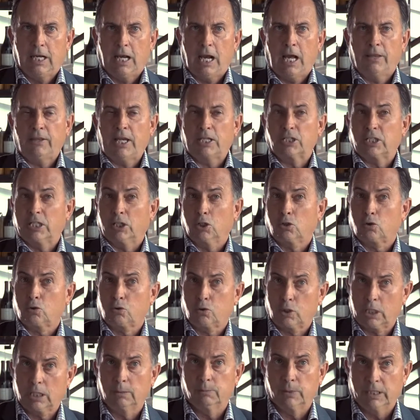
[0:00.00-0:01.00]
And that's
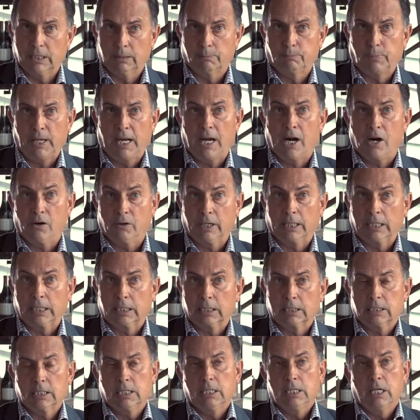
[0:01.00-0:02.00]
incredibly empowering.
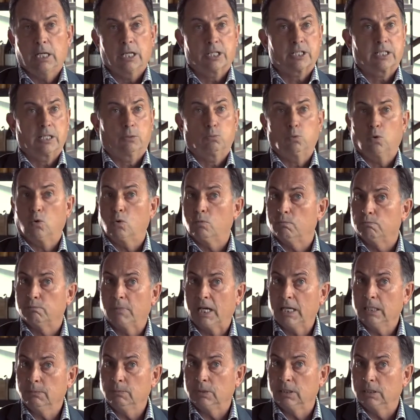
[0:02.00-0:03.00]
I said, well,
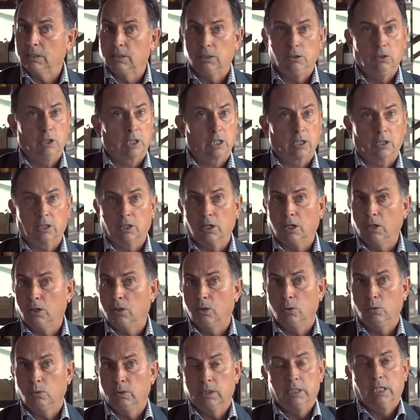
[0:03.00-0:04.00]
maybe you can
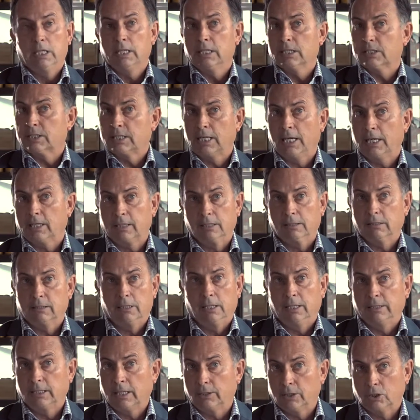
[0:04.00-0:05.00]
go take
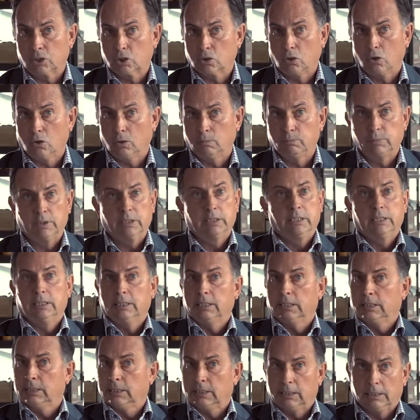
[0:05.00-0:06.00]
another job
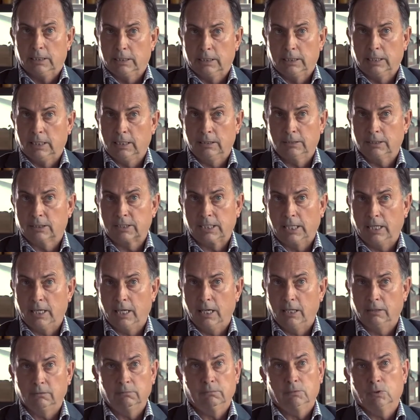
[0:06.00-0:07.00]
in the
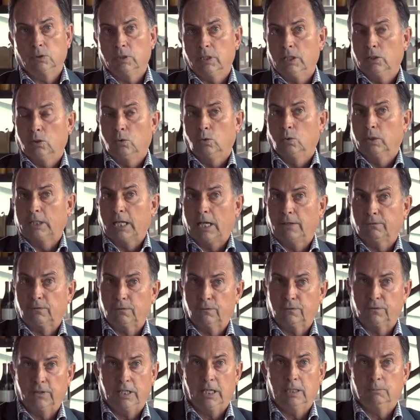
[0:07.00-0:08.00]
town, look after
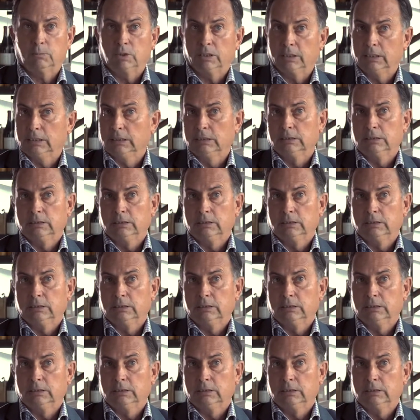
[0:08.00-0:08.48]
the family